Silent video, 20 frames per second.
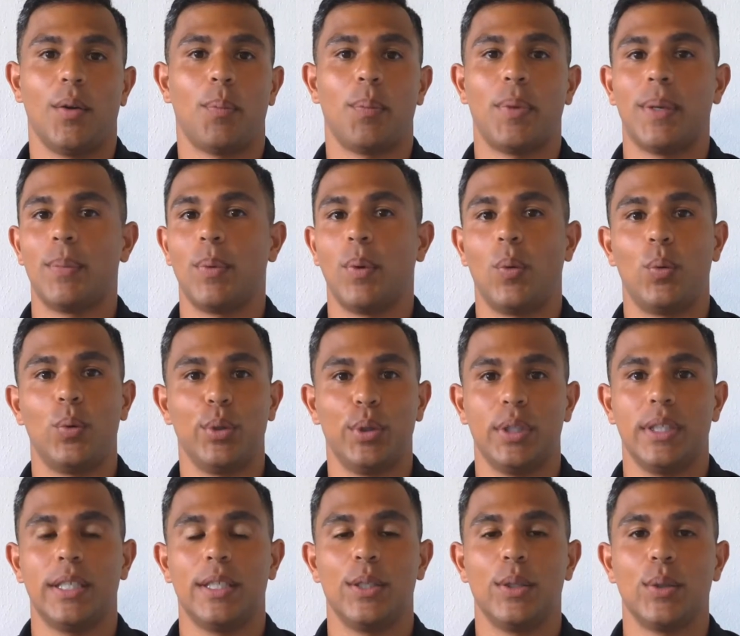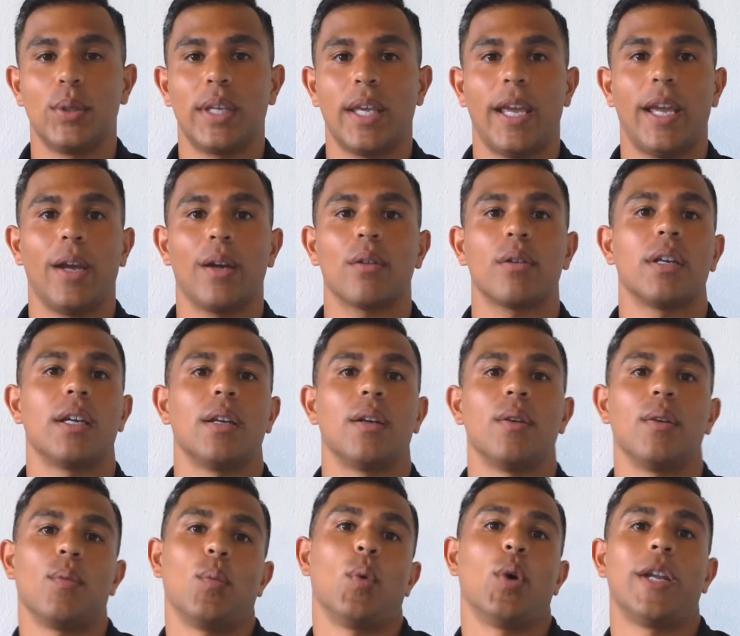people really do care
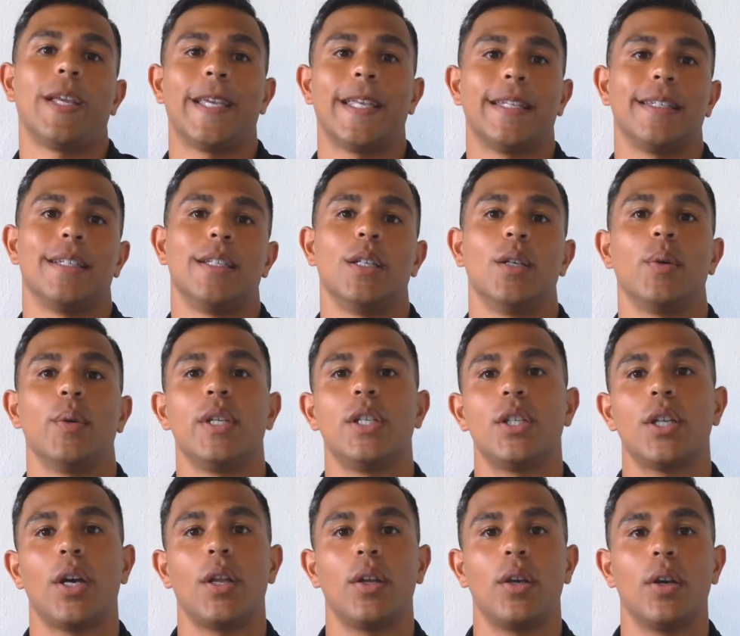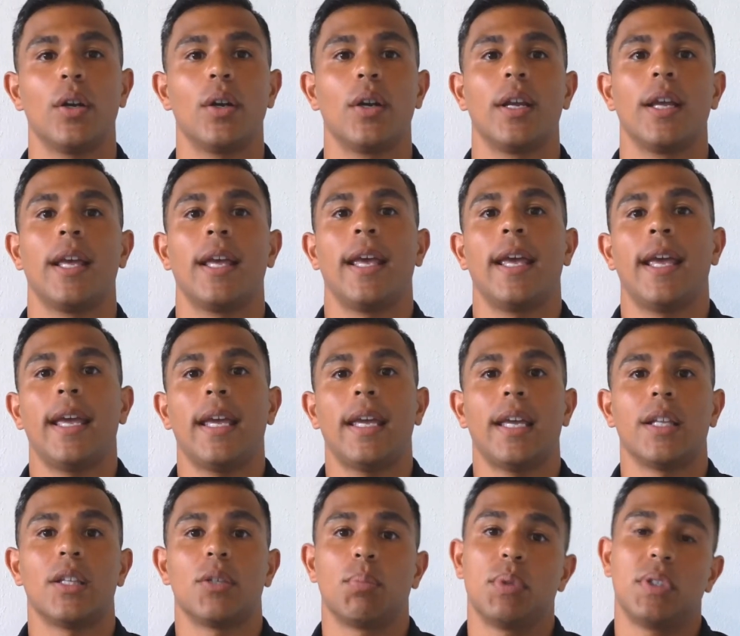and want to get to know each other.
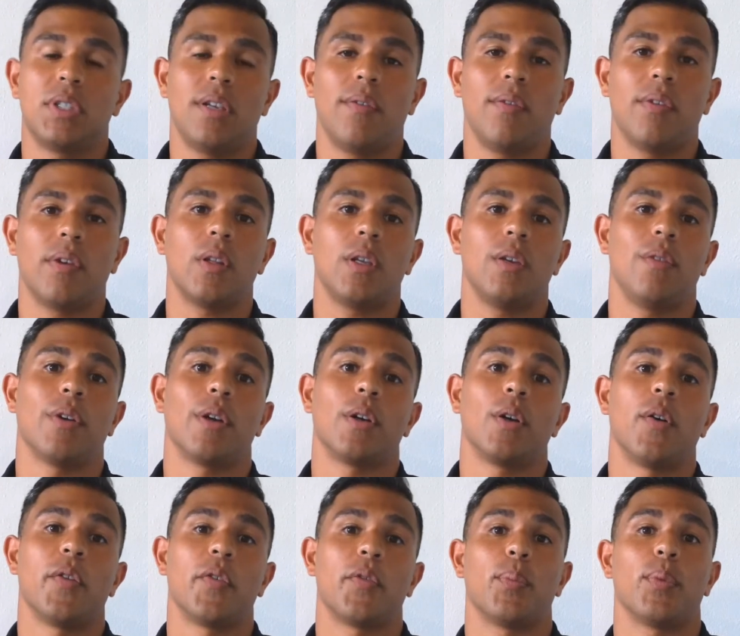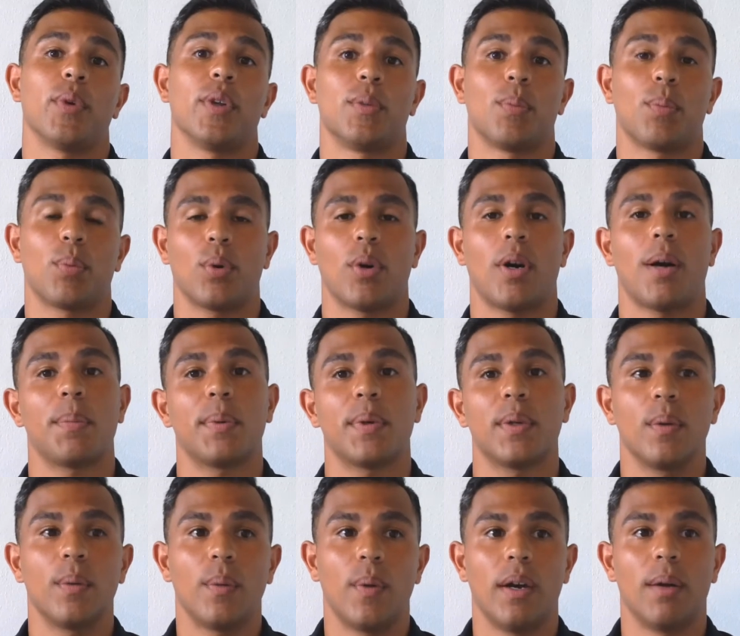And specifically for Gulf Breeze
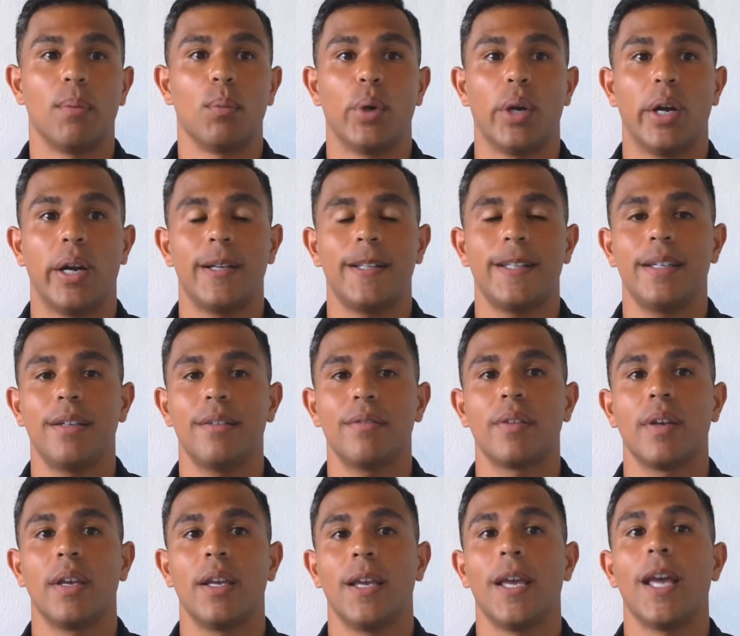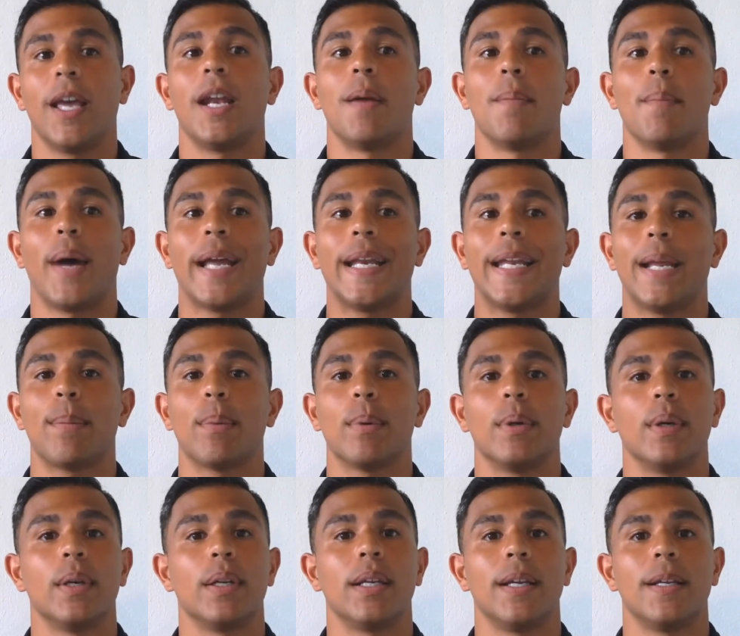proper, where I live and in my
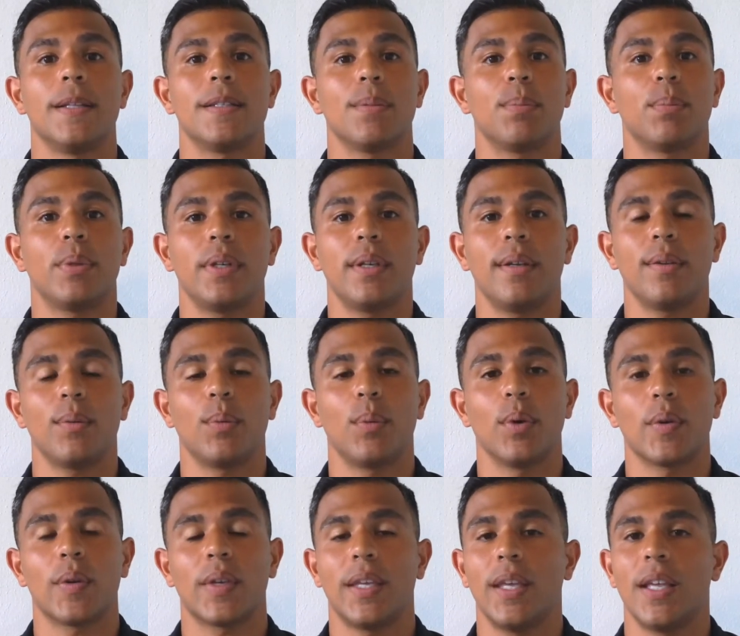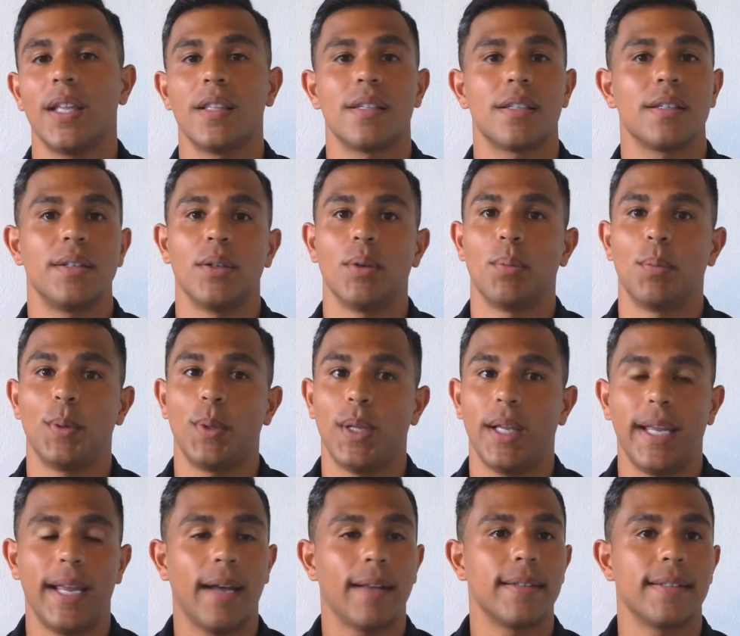neighborhood, it's a place where kids still
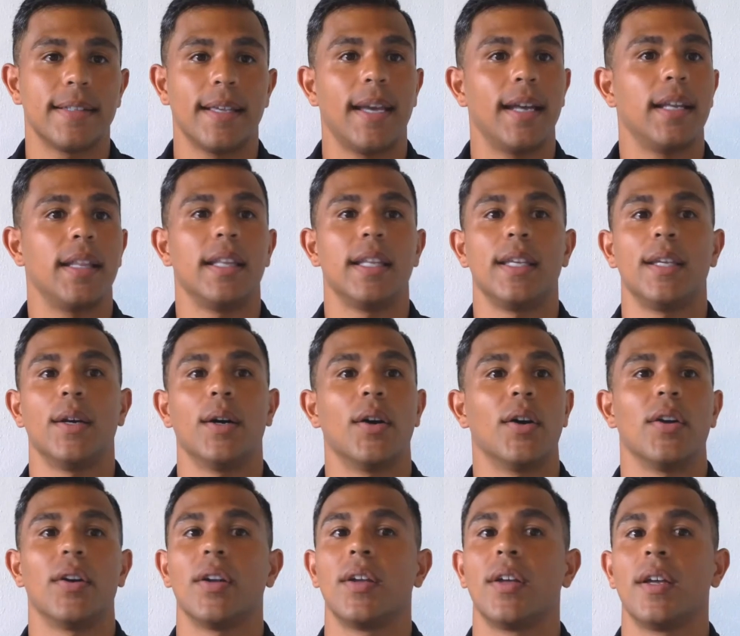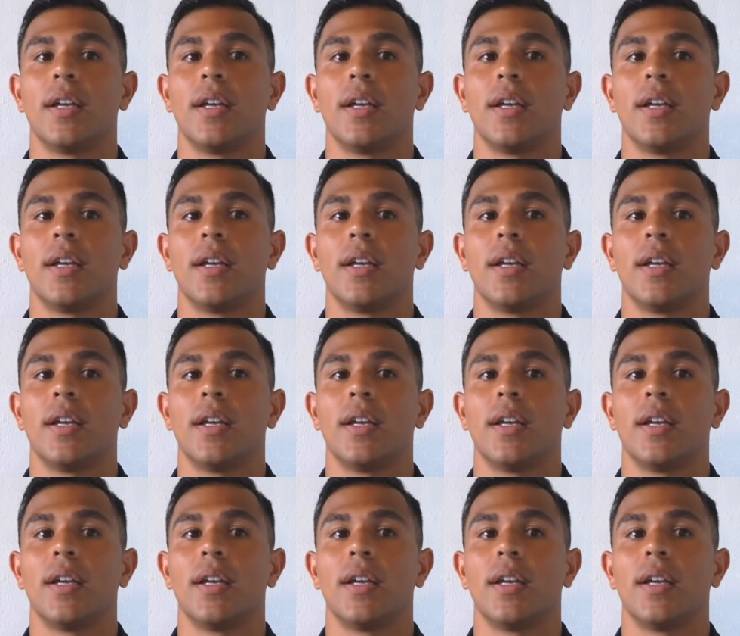play outside in the yard.